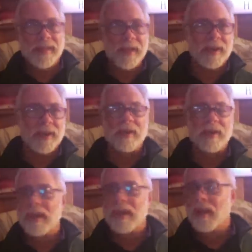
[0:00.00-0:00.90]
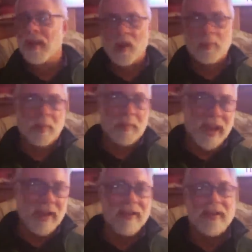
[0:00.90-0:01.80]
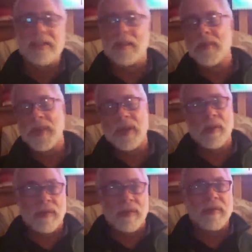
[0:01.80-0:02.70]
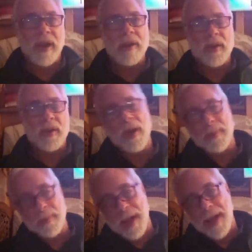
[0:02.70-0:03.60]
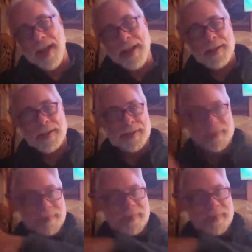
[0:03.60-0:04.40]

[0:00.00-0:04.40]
dinner or preparing something or they're there you walk by you just